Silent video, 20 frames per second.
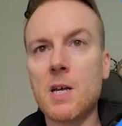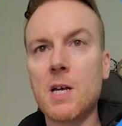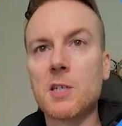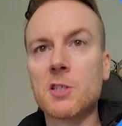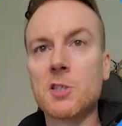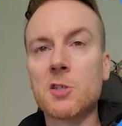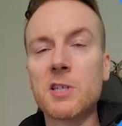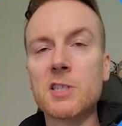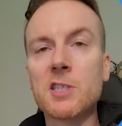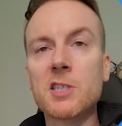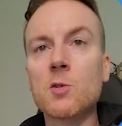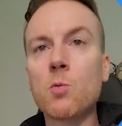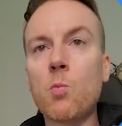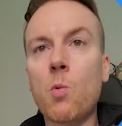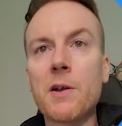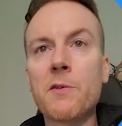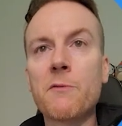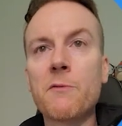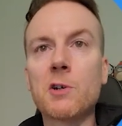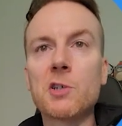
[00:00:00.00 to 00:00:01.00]
So this is
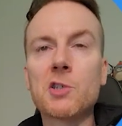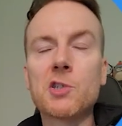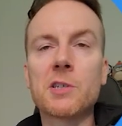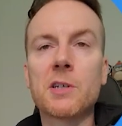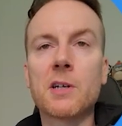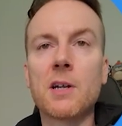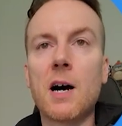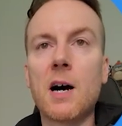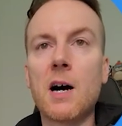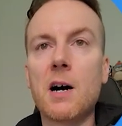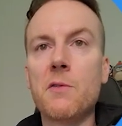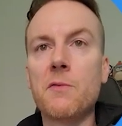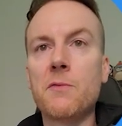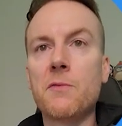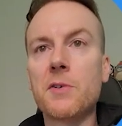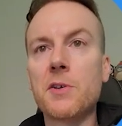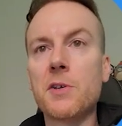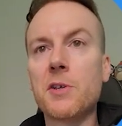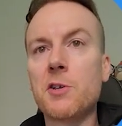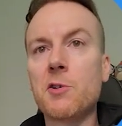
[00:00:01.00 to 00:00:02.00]
one version
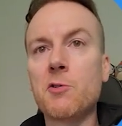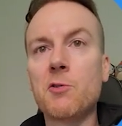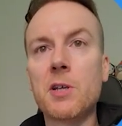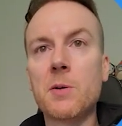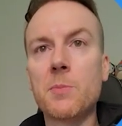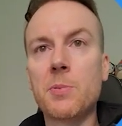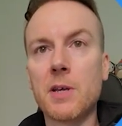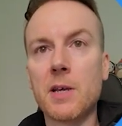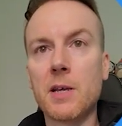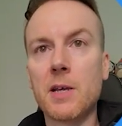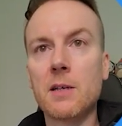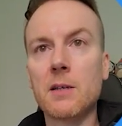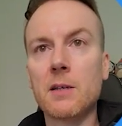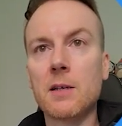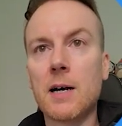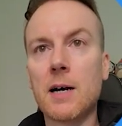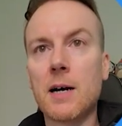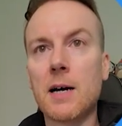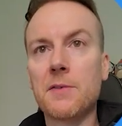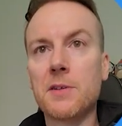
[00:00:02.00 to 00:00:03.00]
of
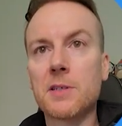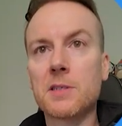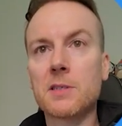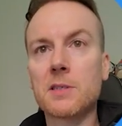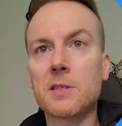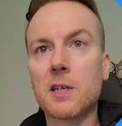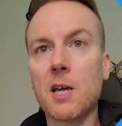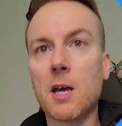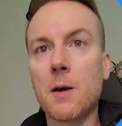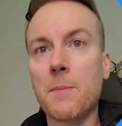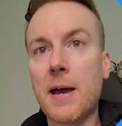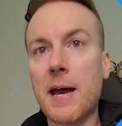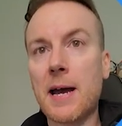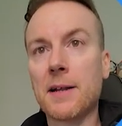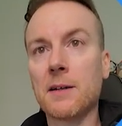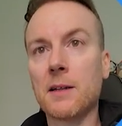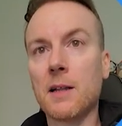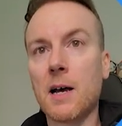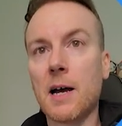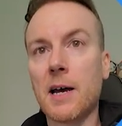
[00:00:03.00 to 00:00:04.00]
UDB. This is the
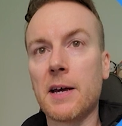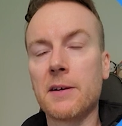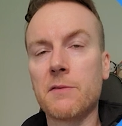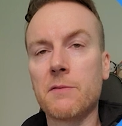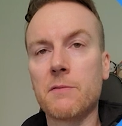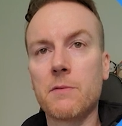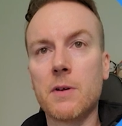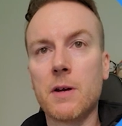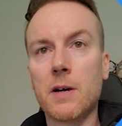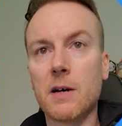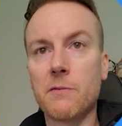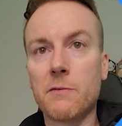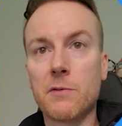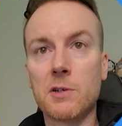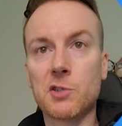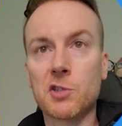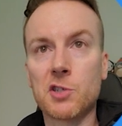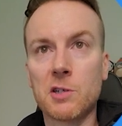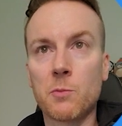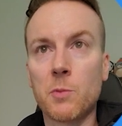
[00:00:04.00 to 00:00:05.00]
command line
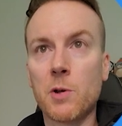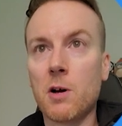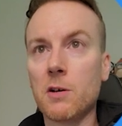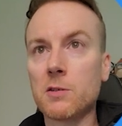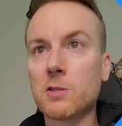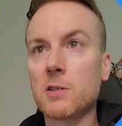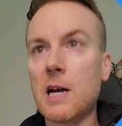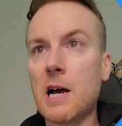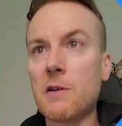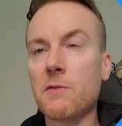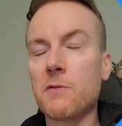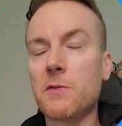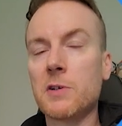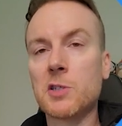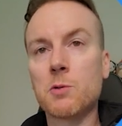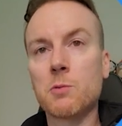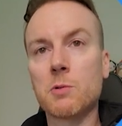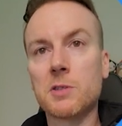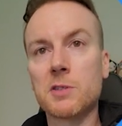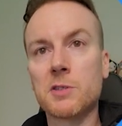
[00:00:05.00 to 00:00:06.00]
version. We also have a
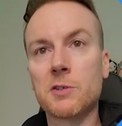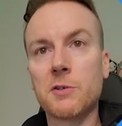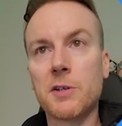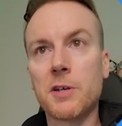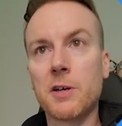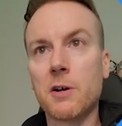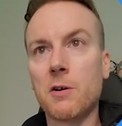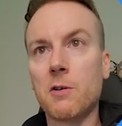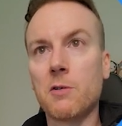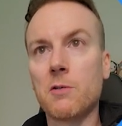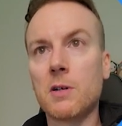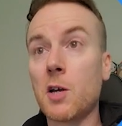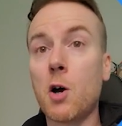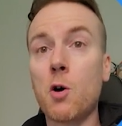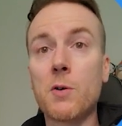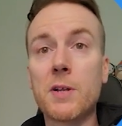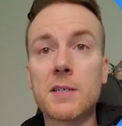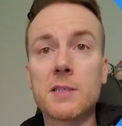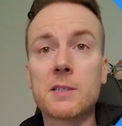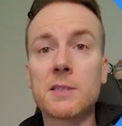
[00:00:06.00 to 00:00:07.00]
Visual Studio
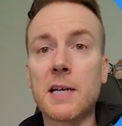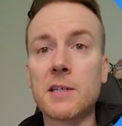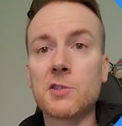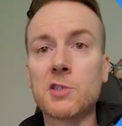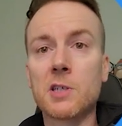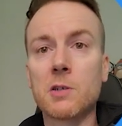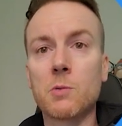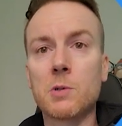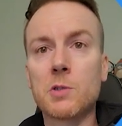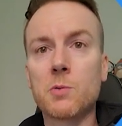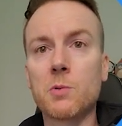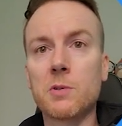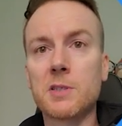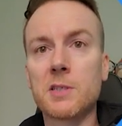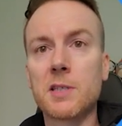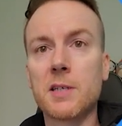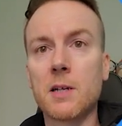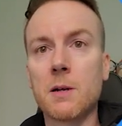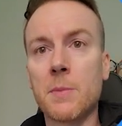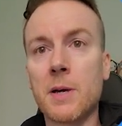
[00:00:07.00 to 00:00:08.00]
Code extension, which we'll
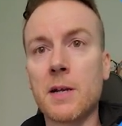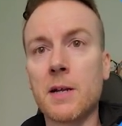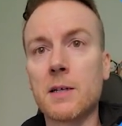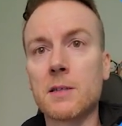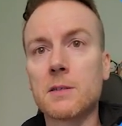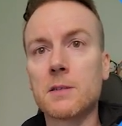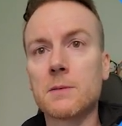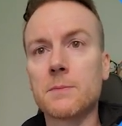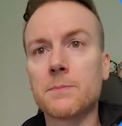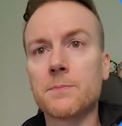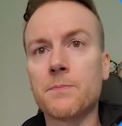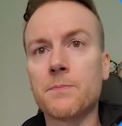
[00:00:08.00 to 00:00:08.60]
see in a minute.